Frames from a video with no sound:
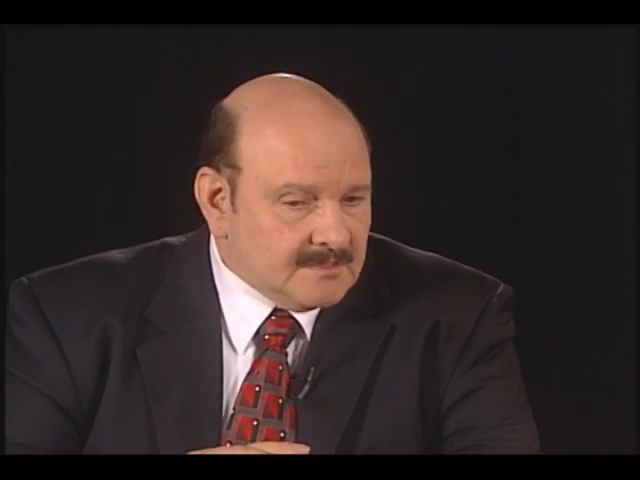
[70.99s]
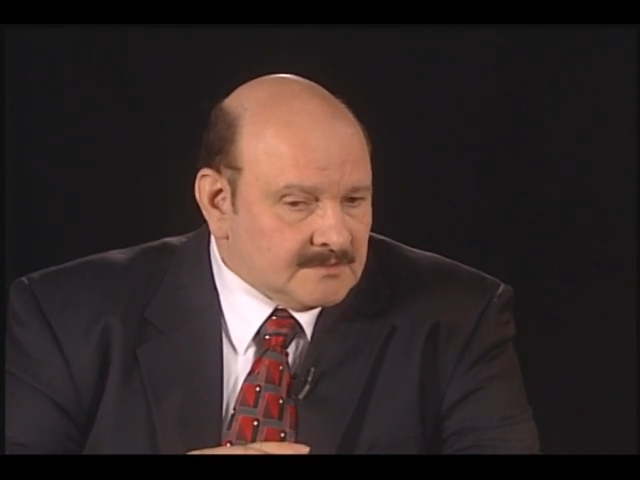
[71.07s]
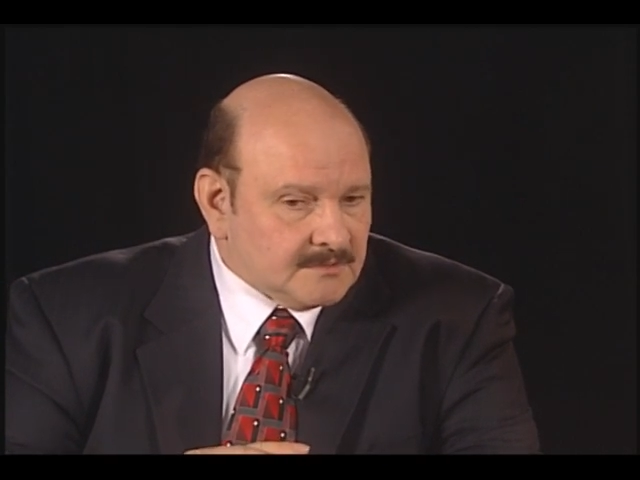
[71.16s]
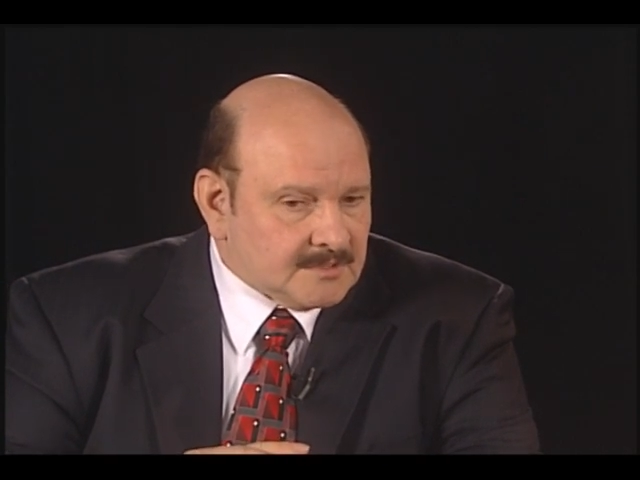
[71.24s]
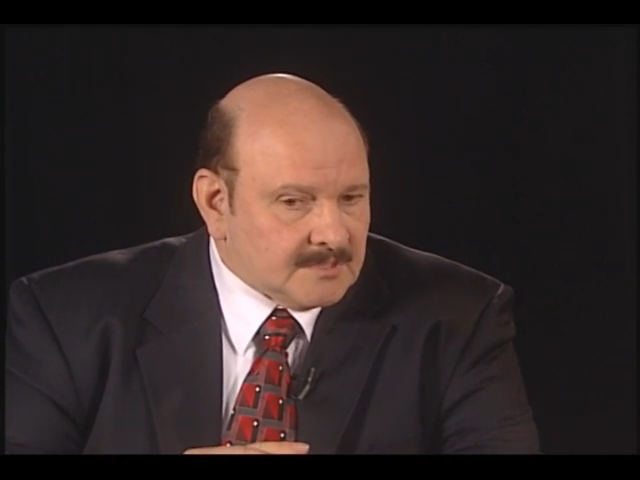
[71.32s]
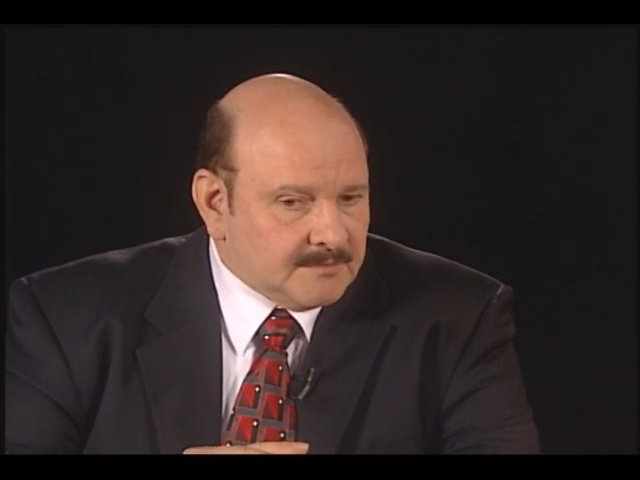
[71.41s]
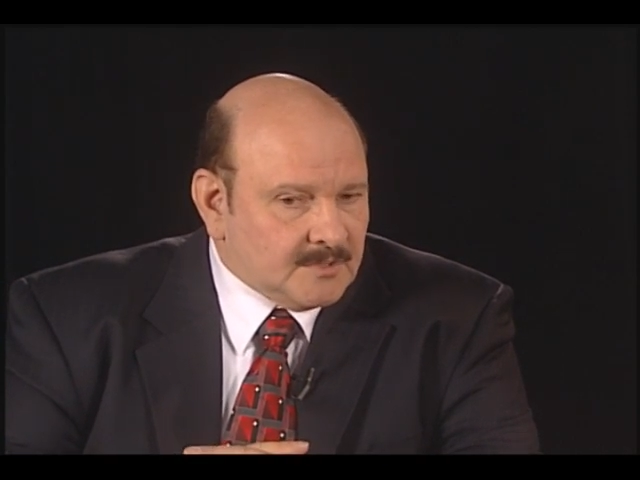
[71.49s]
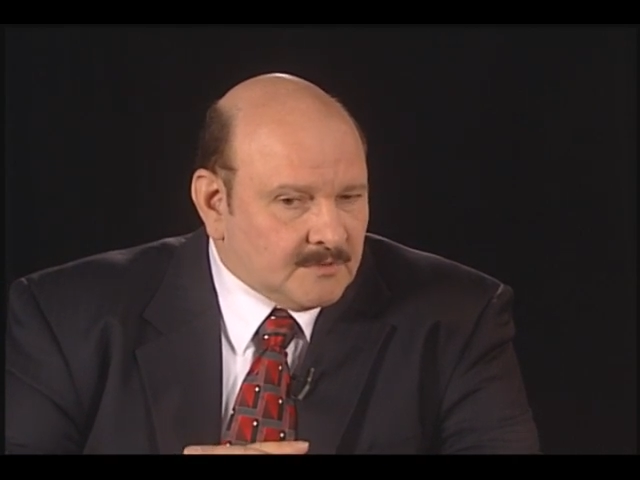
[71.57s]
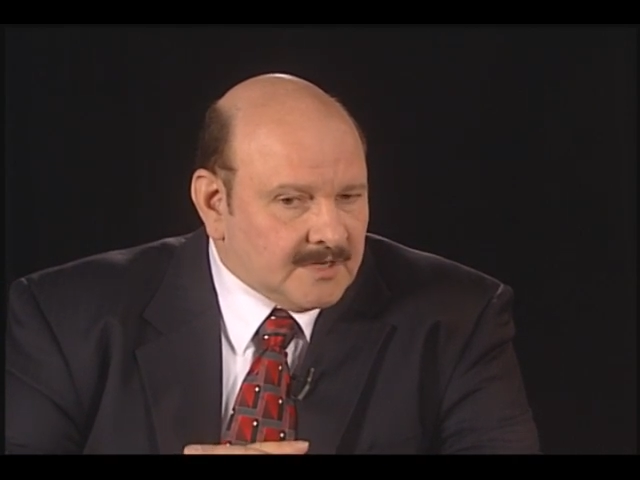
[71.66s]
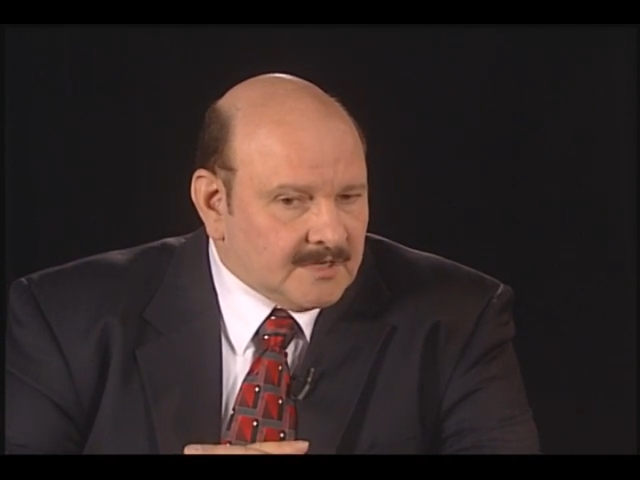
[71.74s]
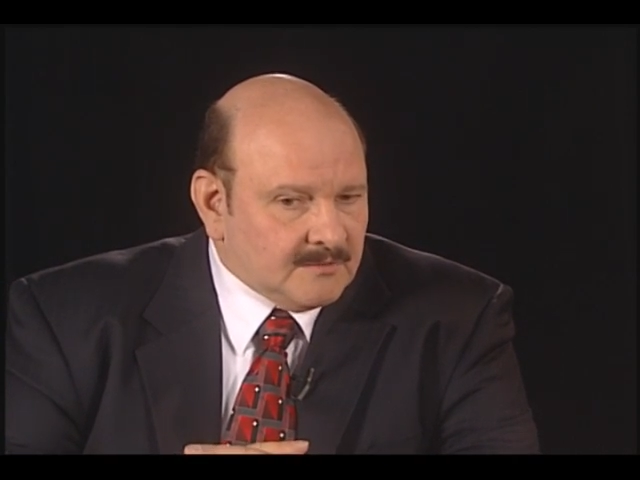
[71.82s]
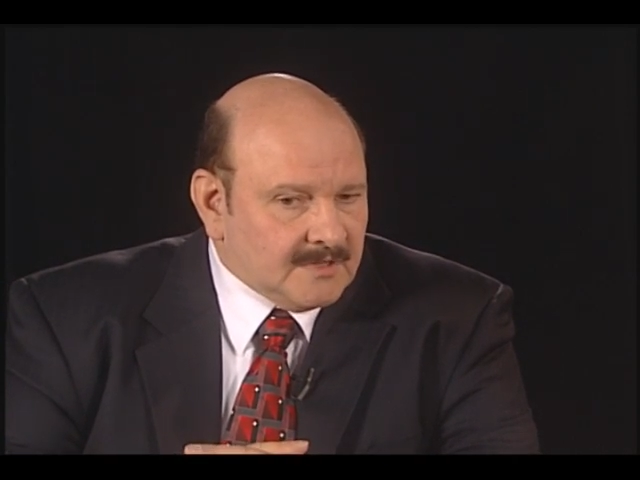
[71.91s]
So it's going to be
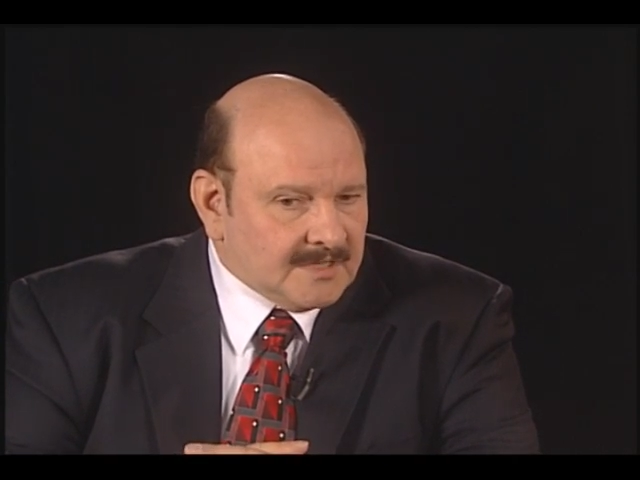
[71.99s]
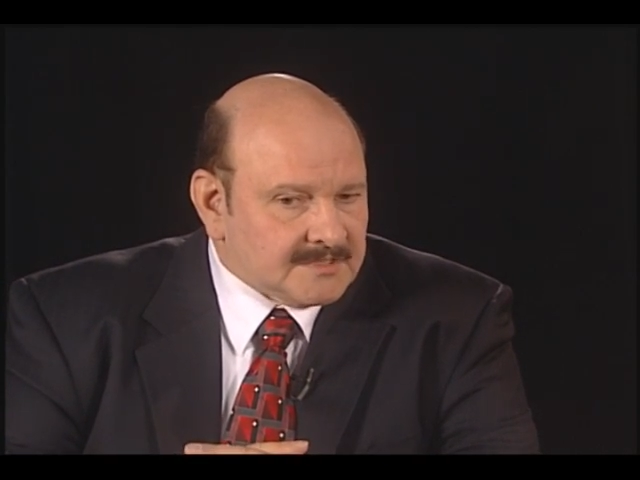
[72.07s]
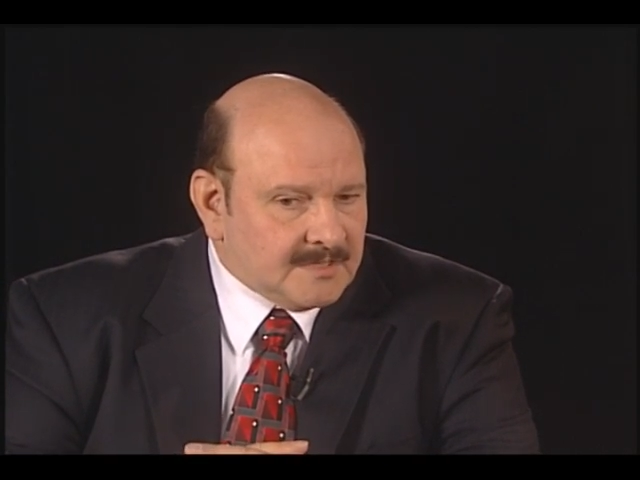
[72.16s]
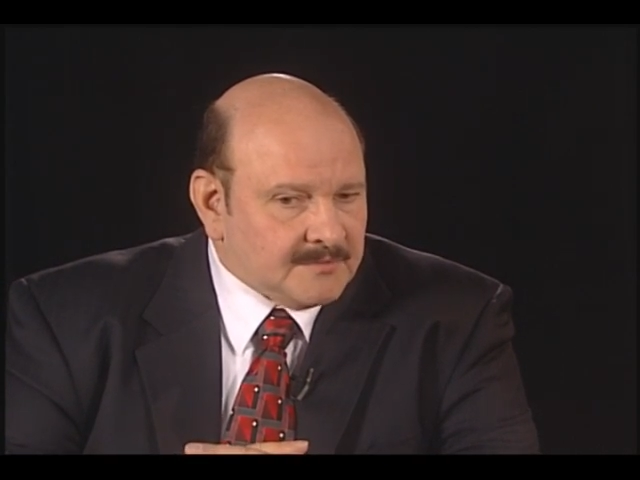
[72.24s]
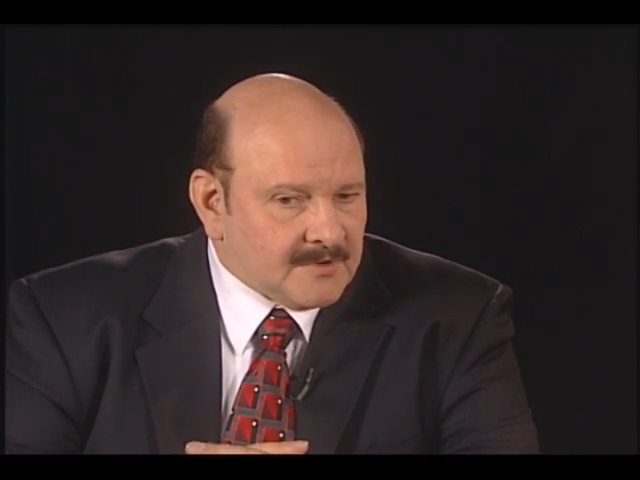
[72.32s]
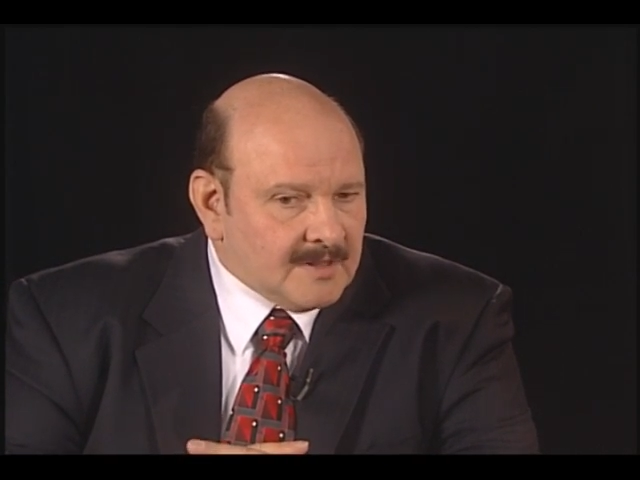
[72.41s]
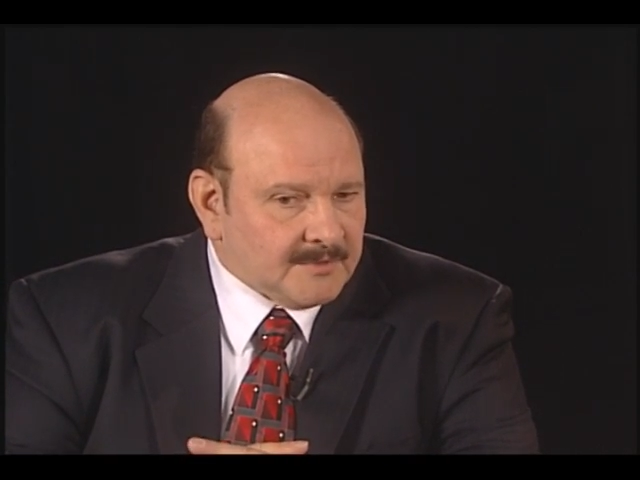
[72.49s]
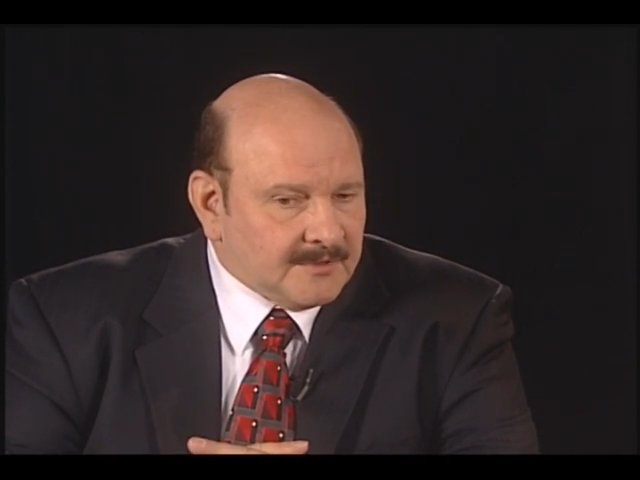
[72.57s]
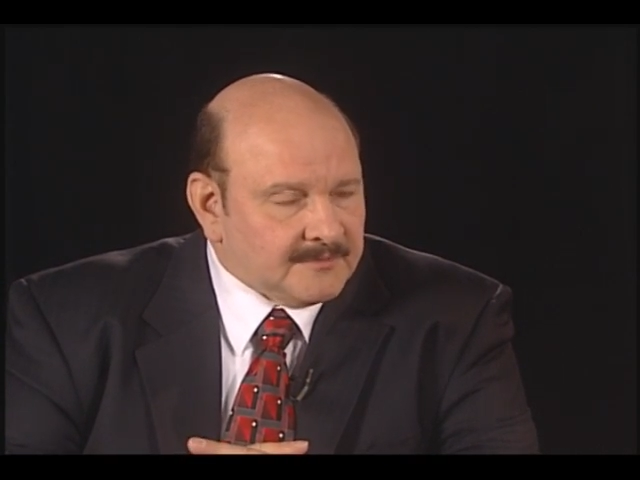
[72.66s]
quite a while. I'd say probably